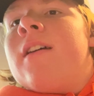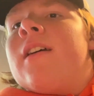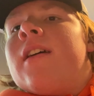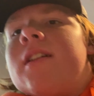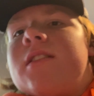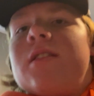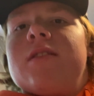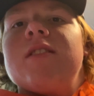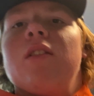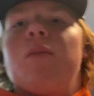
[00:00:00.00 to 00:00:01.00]
so you can
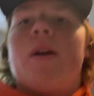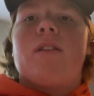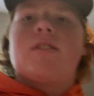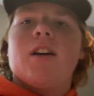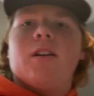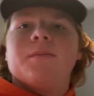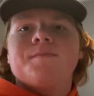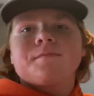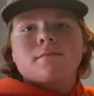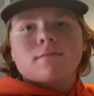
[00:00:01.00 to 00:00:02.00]
see a little better. So
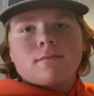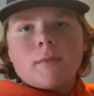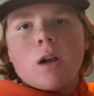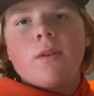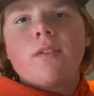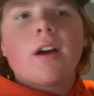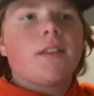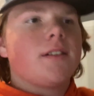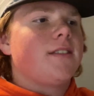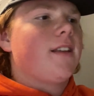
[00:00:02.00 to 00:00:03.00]
we've got
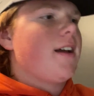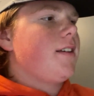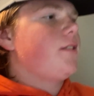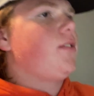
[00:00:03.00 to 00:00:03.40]
this nice